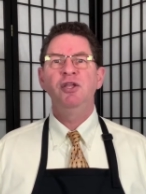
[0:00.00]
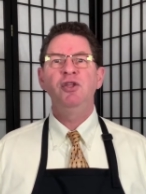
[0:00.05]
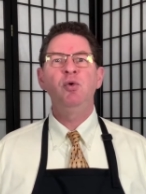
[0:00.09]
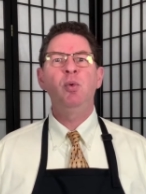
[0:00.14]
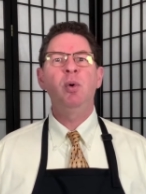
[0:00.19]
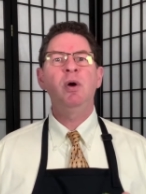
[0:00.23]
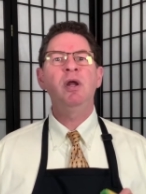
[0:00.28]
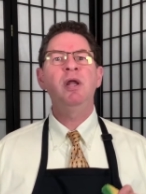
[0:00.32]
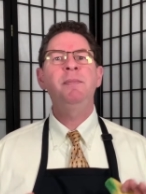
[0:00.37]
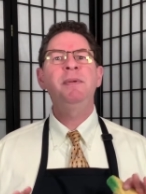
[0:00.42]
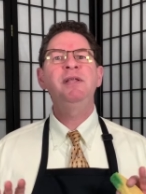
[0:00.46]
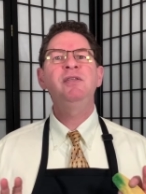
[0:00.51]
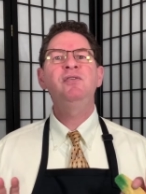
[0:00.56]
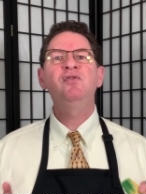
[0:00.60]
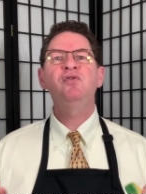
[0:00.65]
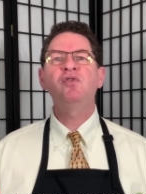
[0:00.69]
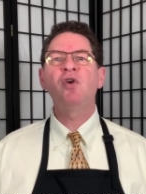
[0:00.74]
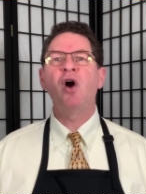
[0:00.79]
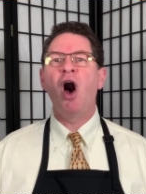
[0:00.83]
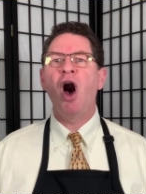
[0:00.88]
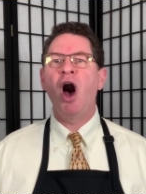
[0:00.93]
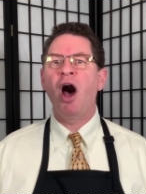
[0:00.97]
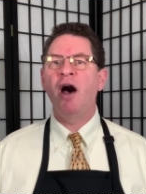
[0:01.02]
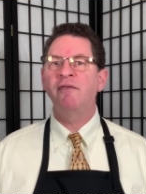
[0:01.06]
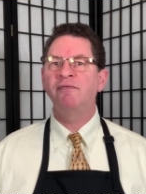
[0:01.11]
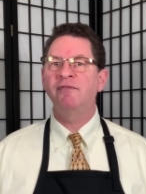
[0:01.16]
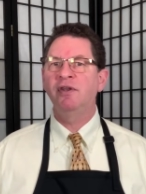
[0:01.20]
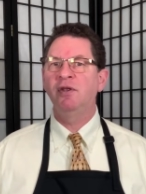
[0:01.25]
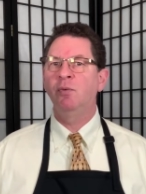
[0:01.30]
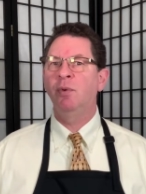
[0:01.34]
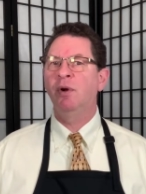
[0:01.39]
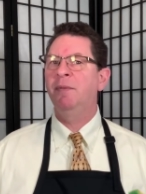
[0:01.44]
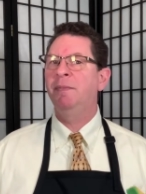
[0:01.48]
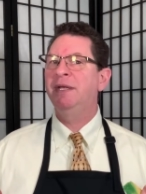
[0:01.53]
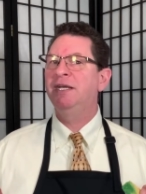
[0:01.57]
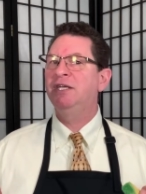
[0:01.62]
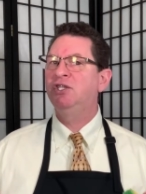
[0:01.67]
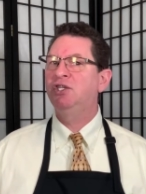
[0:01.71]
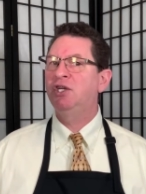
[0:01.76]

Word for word: You want to be soft, you want to be